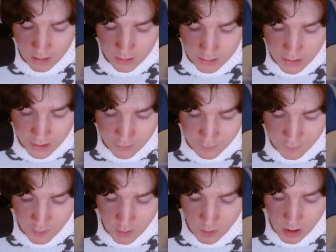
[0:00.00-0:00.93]
Then
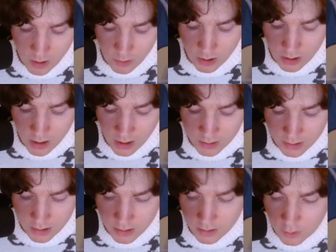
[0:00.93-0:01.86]
for our
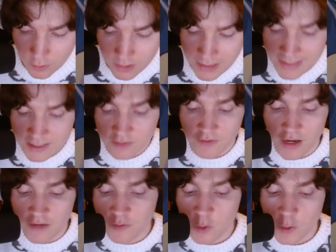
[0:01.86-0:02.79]
other or last
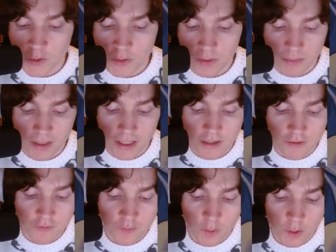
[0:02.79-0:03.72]
5 costs, we play
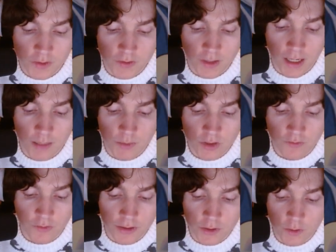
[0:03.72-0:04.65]
4 times
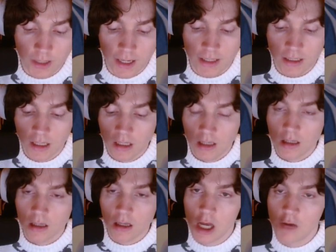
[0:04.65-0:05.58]
Fornasuke.
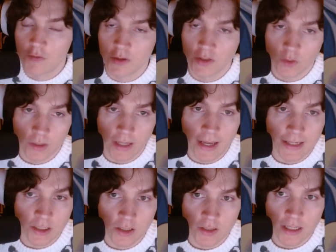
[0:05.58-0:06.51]
Fornasuke is
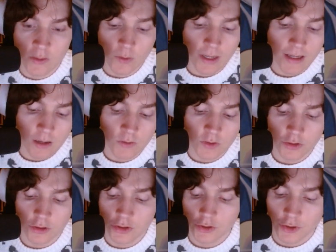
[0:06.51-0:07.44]
just a 2k counter,
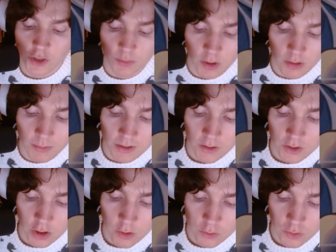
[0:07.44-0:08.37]
searchable, but
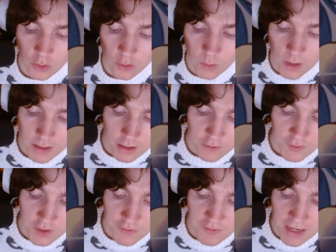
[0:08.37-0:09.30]
also Dawn 1. If
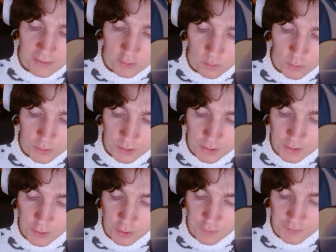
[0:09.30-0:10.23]
you have 8 or more draw
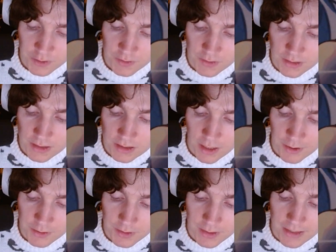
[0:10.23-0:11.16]
cards on your field, this
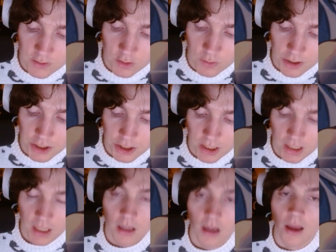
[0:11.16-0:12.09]
character gains Rush.
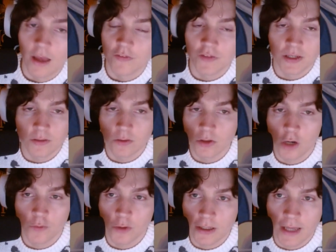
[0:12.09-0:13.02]
If you need to go
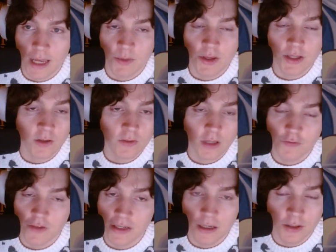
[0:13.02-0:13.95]
for a game and you don't have
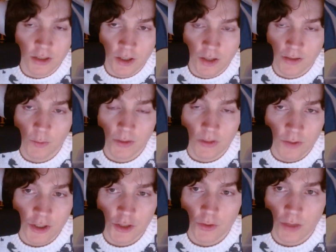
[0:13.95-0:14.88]
any other card with
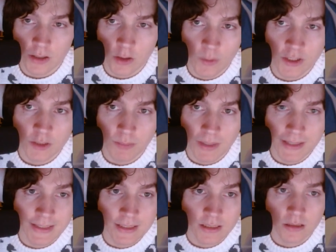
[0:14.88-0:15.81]
Rush, you can always play
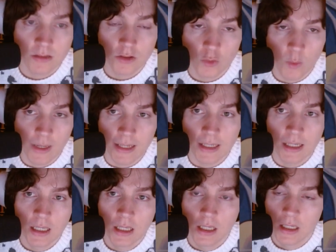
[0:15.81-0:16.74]
this, swing.
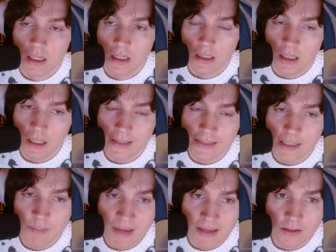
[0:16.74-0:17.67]
It's
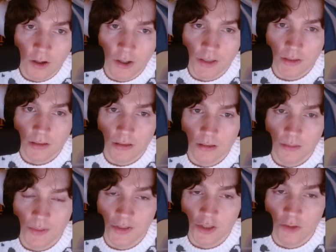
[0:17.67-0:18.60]
a bad card,
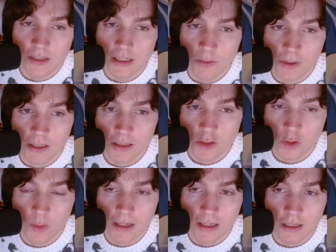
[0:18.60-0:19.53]
but you really want to
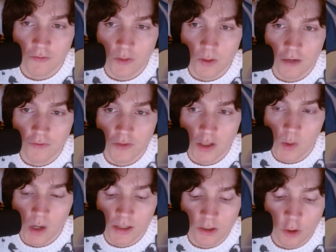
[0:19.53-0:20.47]
swing if you have no
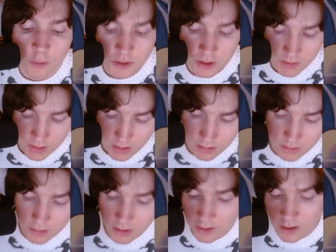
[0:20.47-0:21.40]
other options.
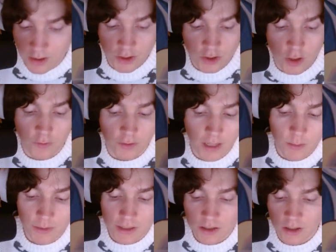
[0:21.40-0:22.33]
Yeah, you can just go for a game
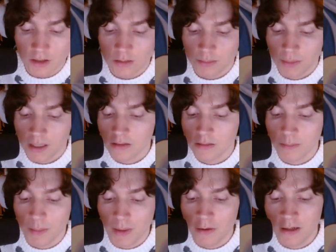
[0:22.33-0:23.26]
with this card, but
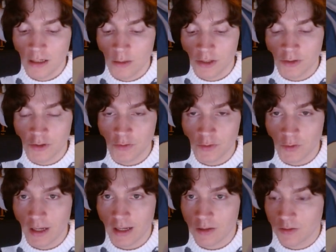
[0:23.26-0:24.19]
primarily you want to use for
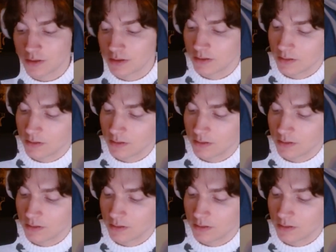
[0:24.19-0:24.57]
2k counter.